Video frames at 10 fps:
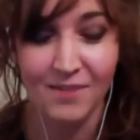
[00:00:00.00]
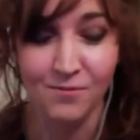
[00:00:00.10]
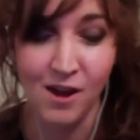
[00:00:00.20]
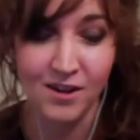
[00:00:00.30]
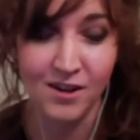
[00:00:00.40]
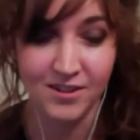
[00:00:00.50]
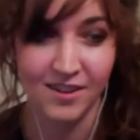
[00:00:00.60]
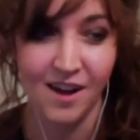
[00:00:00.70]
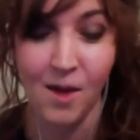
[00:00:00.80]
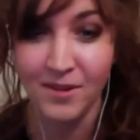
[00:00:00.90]
I've watched the
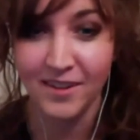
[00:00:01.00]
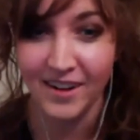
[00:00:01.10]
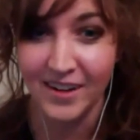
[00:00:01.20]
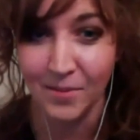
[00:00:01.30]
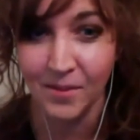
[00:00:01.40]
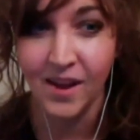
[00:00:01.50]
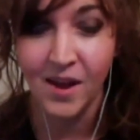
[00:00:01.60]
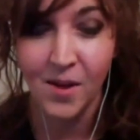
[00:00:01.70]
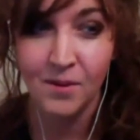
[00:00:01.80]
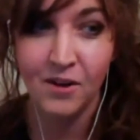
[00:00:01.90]
commentary, and
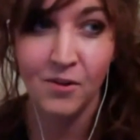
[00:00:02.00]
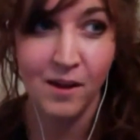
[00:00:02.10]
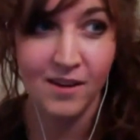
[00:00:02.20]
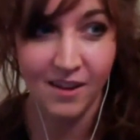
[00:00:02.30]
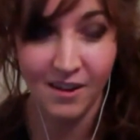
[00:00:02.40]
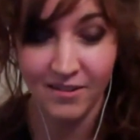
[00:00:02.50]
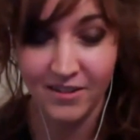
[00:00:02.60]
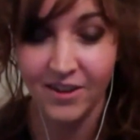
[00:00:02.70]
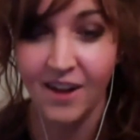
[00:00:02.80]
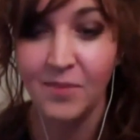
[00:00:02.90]
Peter
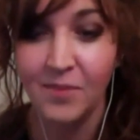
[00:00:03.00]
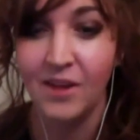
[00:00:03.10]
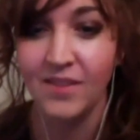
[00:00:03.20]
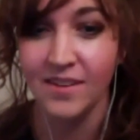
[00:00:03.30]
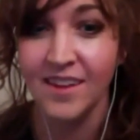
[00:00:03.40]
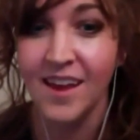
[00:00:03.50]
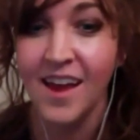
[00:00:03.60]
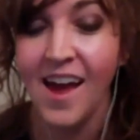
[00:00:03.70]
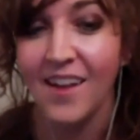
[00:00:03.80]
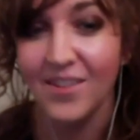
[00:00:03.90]
Bogdanovich talked about this.
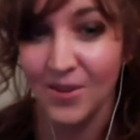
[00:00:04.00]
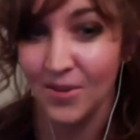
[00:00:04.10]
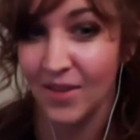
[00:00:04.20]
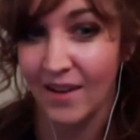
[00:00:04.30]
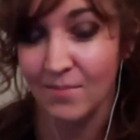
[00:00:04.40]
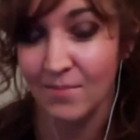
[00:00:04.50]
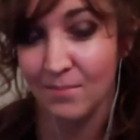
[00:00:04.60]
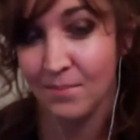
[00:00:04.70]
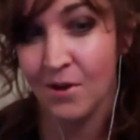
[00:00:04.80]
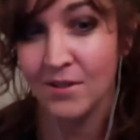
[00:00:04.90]
And so that
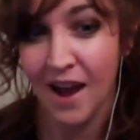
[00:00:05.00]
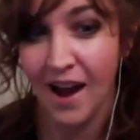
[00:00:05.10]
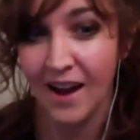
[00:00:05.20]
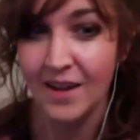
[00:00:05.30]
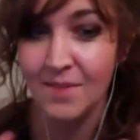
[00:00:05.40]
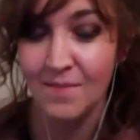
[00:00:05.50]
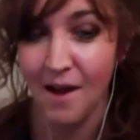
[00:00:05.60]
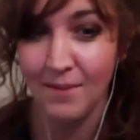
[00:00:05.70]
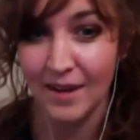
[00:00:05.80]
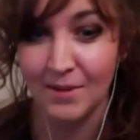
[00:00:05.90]
bow tie, him
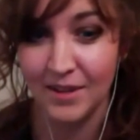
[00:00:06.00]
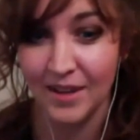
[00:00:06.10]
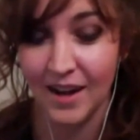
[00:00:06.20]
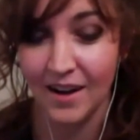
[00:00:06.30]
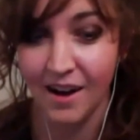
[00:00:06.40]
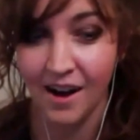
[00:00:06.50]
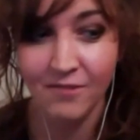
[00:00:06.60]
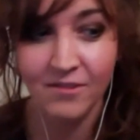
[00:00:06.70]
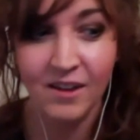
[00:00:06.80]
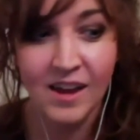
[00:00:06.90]
not being able to get it
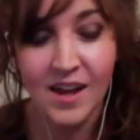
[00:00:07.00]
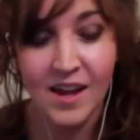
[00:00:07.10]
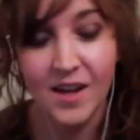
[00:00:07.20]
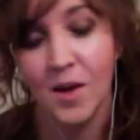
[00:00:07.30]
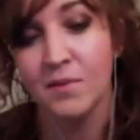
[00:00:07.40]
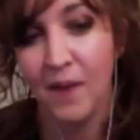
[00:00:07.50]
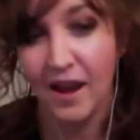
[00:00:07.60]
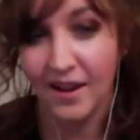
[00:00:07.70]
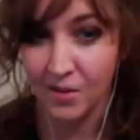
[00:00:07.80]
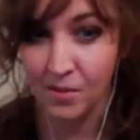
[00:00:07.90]
off, it comes
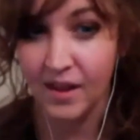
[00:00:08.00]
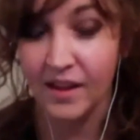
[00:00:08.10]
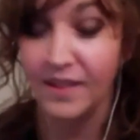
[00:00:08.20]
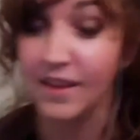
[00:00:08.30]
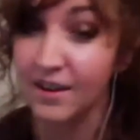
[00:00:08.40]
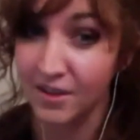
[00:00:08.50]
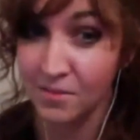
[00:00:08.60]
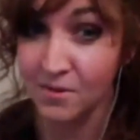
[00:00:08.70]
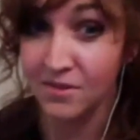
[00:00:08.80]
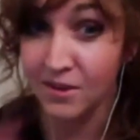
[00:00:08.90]
back into play later in
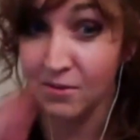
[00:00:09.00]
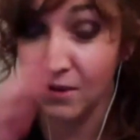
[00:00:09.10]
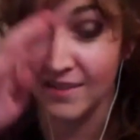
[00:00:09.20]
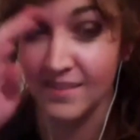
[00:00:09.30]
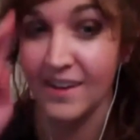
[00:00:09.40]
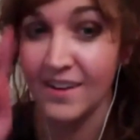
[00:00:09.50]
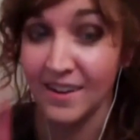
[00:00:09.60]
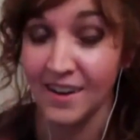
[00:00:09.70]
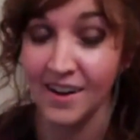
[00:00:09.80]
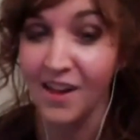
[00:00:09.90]
the movie when he's
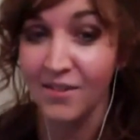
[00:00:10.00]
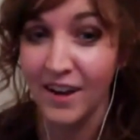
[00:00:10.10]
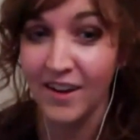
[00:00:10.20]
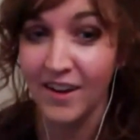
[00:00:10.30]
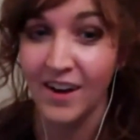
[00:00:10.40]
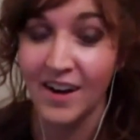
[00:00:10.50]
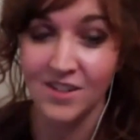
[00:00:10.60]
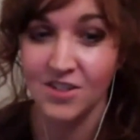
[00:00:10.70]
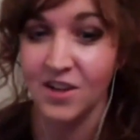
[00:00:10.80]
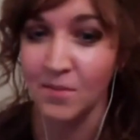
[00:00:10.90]
standing in an elevator, and it
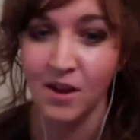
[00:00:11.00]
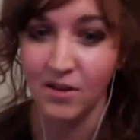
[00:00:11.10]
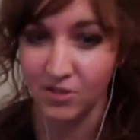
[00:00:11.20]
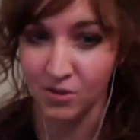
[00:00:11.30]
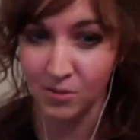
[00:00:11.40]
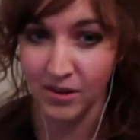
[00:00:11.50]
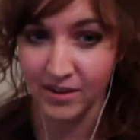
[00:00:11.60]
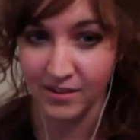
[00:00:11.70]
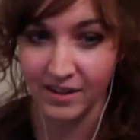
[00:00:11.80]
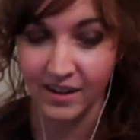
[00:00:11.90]
just comes off super
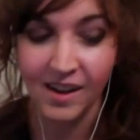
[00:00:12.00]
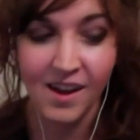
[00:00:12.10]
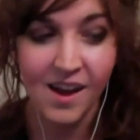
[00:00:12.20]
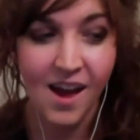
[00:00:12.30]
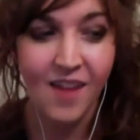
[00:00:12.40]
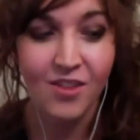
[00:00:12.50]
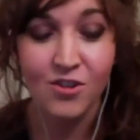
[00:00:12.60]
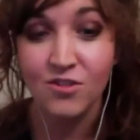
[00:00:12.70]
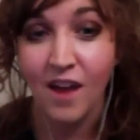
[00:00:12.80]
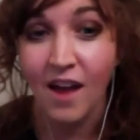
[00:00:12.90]
easily. Yeah. And
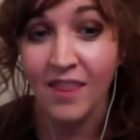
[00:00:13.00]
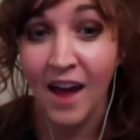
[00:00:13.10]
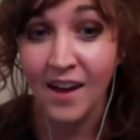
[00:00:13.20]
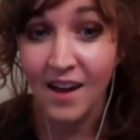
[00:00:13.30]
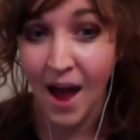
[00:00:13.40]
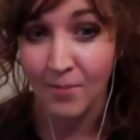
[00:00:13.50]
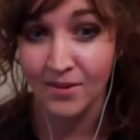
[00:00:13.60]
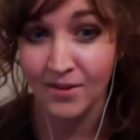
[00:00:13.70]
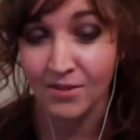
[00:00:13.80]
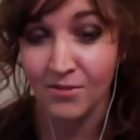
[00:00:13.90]
that
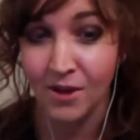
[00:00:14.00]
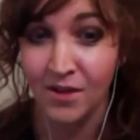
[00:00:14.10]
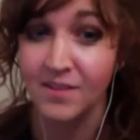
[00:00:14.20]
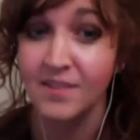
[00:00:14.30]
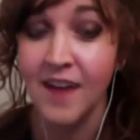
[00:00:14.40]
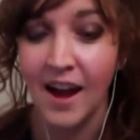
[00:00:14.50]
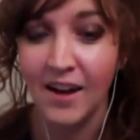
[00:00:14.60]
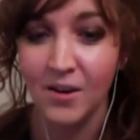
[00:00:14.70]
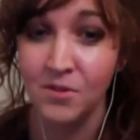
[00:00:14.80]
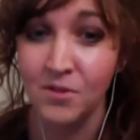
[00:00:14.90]
happens throughout this
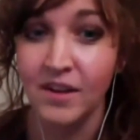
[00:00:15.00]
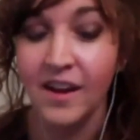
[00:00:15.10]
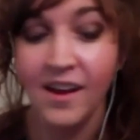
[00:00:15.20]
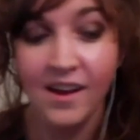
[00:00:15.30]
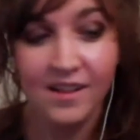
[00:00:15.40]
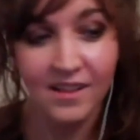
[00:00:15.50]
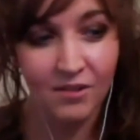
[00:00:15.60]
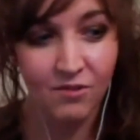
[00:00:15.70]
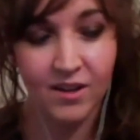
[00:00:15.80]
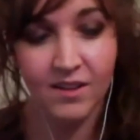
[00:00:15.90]
entire movie. Like,
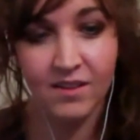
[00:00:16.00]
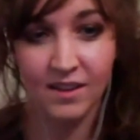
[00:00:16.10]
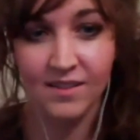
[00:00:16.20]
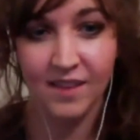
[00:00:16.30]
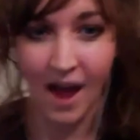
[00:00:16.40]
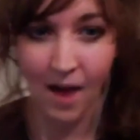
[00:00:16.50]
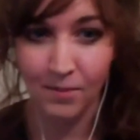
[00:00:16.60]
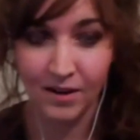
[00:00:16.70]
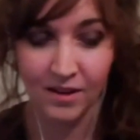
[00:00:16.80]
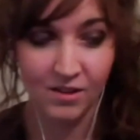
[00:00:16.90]
funny things that
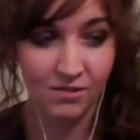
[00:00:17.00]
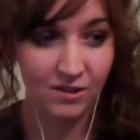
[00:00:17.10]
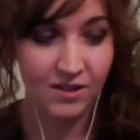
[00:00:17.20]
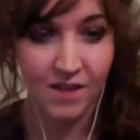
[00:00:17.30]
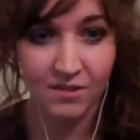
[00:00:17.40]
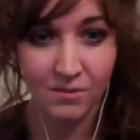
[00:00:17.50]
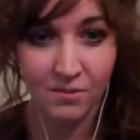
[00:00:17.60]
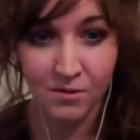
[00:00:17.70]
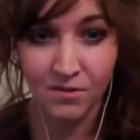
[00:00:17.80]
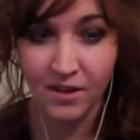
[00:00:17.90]
happen in the first half of
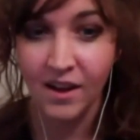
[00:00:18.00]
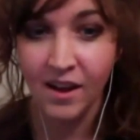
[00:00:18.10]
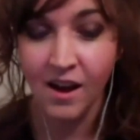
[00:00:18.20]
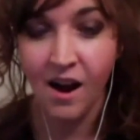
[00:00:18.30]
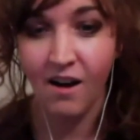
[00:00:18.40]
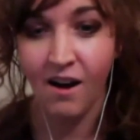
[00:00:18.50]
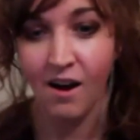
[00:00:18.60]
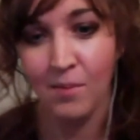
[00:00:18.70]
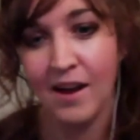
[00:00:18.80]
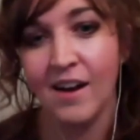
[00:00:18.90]
the movie are
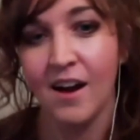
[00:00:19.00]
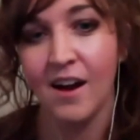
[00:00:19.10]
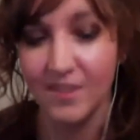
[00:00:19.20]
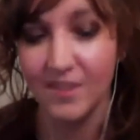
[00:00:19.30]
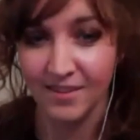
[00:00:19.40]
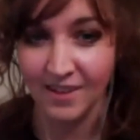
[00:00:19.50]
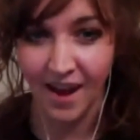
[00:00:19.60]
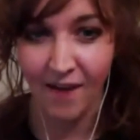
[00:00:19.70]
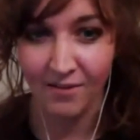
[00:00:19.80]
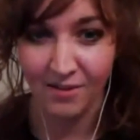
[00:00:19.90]
all paid off in the second
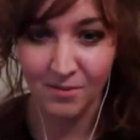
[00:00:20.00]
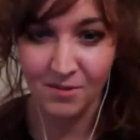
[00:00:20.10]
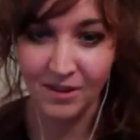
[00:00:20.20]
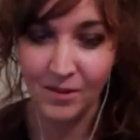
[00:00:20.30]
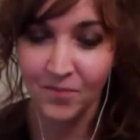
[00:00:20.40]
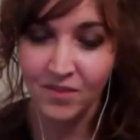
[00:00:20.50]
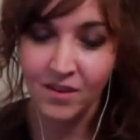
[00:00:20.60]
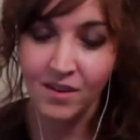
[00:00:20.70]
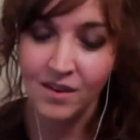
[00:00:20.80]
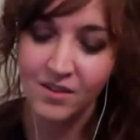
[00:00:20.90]
half of the movie.
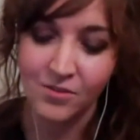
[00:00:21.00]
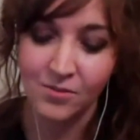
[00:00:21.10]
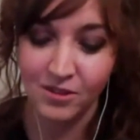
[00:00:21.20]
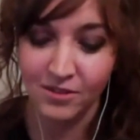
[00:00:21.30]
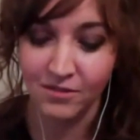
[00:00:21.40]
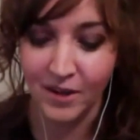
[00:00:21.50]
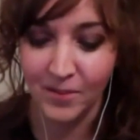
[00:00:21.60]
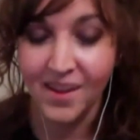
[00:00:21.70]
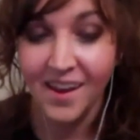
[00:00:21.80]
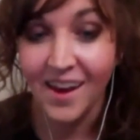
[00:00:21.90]
It's really funny.